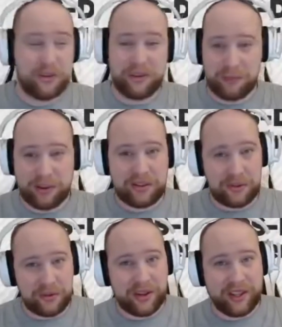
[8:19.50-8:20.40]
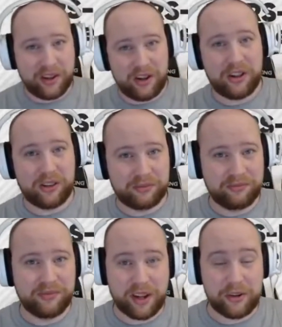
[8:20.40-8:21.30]
to play through and get all
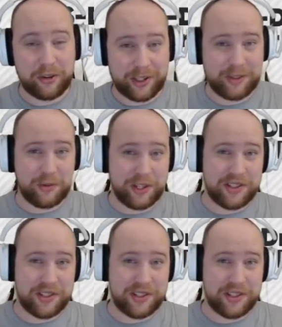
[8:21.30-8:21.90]
120